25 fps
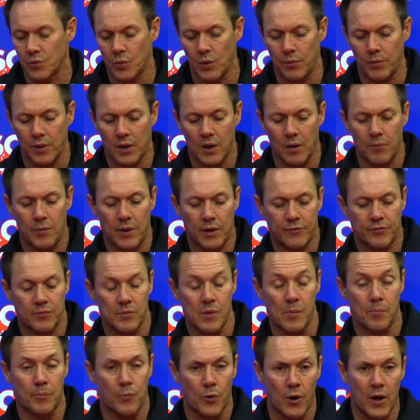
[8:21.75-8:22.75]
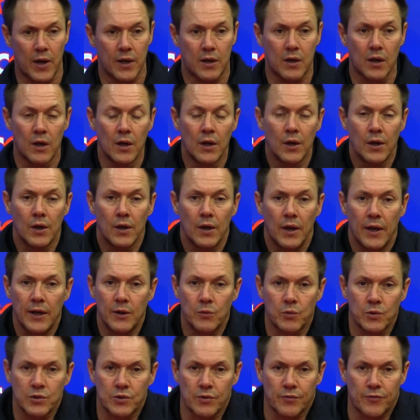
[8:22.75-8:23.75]
And when we come back from the break,
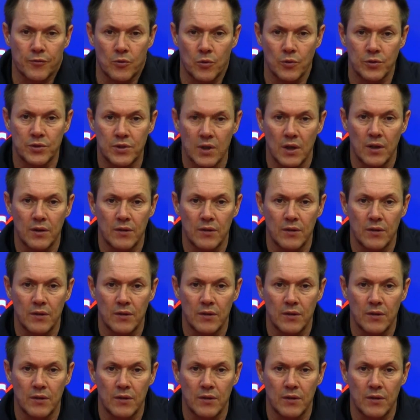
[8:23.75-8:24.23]
it was, of course,